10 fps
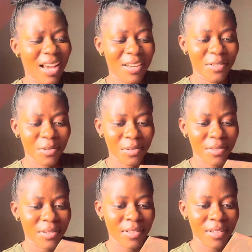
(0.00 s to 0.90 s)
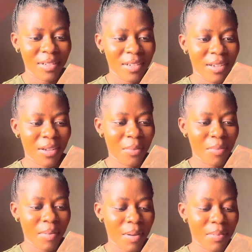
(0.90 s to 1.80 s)
i don't know
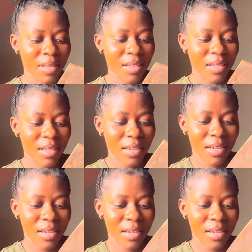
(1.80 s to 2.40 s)
probably